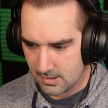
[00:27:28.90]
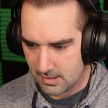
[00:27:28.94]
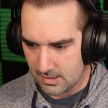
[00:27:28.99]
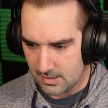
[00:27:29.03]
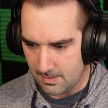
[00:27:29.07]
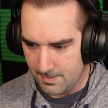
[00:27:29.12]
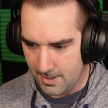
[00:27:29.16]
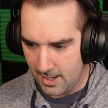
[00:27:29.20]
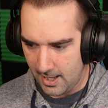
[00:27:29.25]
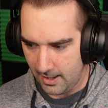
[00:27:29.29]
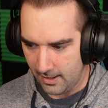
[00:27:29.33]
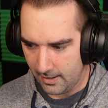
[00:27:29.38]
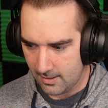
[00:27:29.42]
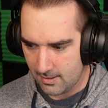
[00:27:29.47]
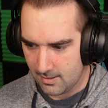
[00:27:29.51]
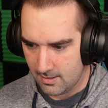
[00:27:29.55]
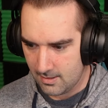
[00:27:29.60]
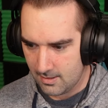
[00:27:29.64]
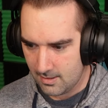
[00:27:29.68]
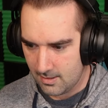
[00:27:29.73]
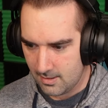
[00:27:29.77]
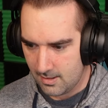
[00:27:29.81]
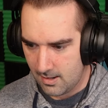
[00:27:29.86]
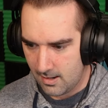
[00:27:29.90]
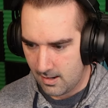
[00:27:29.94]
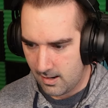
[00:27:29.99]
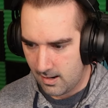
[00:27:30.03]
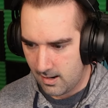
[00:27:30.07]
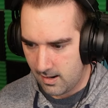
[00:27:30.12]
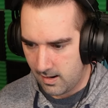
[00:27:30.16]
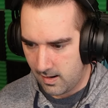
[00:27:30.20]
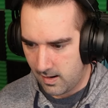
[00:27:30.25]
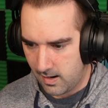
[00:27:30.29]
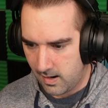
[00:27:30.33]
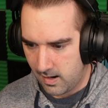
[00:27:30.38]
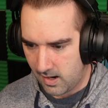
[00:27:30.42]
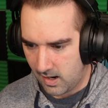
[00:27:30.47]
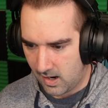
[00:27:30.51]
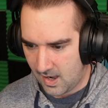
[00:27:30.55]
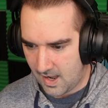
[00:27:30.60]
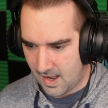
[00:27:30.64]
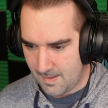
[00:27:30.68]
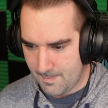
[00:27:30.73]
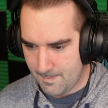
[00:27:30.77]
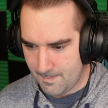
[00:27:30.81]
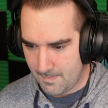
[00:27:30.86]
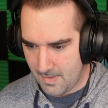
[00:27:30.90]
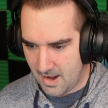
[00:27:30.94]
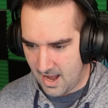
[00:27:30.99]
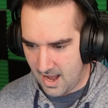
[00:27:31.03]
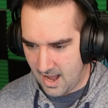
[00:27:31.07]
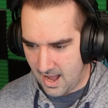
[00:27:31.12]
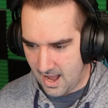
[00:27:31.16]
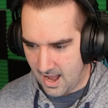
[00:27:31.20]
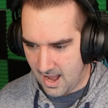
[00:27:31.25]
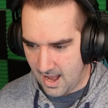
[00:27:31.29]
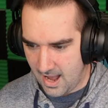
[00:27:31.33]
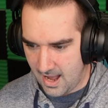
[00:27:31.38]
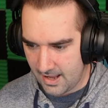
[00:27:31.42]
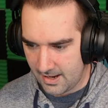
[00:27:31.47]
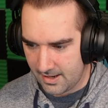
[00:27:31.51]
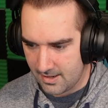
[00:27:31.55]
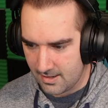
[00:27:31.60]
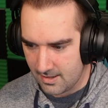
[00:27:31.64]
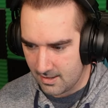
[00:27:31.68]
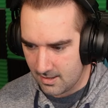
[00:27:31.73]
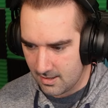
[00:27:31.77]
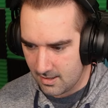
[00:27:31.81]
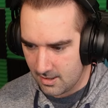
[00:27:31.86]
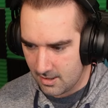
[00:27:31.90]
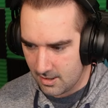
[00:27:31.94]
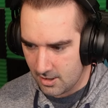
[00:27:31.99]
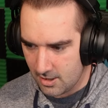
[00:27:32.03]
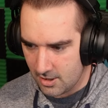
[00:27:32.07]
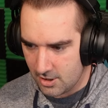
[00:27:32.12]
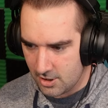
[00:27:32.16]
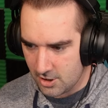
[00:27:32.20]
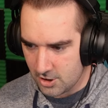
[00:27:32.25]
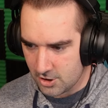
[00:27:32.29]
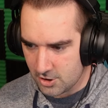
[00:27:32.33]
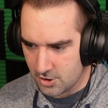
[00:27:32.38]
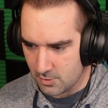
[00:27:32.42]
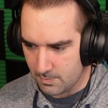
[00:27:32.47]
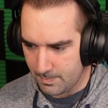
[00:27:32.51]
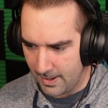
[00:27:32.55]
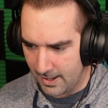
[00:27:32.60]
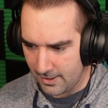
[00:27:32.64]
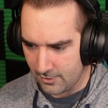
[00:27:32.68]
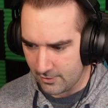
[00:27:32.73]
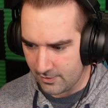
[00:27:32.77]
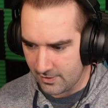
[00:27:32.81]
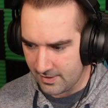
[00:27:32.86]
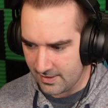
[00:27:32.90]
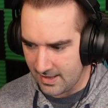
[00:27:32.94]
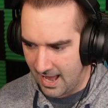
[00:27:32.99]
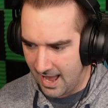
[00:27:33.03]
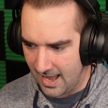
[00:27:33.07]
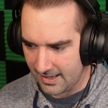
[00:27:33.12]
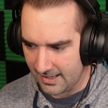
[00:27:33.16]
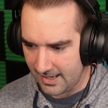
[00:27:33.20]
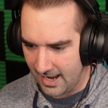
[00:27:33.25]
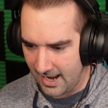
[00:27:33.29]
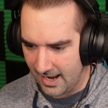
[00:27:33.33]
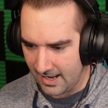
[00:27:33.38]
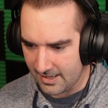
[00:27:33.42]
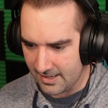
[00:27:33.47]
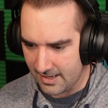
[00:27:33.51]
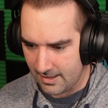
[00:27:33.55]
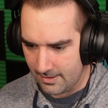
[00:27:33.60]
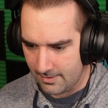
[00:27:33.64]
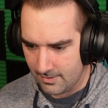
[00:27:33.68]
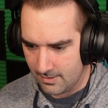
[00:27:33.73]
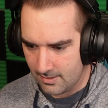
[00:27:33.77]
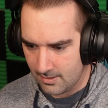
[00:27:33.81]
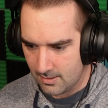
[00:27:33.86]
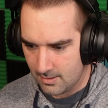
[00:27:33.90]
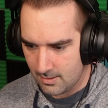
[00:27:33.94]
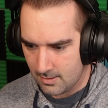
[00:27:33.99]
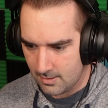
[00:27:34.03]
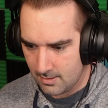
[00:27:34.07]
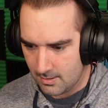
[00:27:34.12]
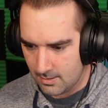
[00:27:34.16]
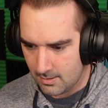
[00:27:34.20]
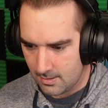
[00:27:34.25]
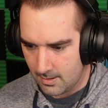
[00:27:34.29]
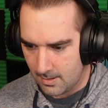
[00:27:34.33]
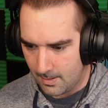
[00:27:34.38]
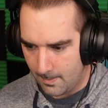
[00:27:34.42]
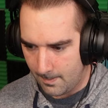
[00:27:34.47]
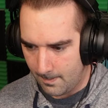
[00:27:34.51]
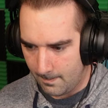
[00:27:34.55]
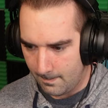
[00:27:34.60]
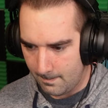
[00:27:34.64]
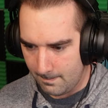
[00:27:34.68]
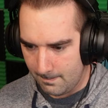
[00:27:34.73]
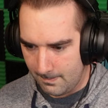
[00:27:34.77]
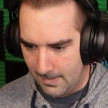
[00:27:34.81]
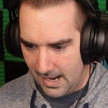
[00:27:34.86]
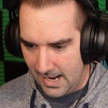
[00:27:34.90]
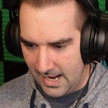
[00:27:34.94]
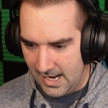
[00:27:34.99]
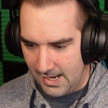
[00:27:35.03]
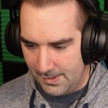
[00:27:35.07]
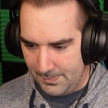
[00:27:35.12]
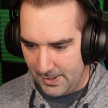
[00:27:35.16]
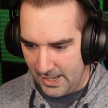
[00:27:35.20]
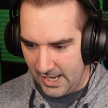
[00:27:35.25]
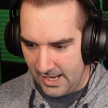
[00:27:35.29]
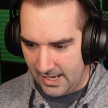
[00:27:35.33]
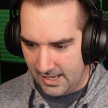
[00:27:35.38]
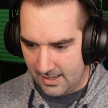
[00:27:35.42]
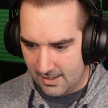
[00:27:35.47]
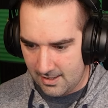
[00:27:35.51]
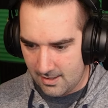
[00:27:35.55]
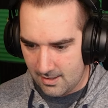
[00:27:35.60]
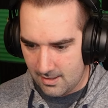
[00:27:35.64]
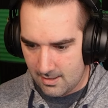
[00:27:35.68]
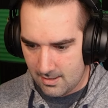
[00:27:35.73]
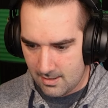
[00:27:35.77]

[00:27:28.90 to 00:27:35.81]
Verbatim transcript: Come on. Come on. You can do better than that, can't you? Maybe.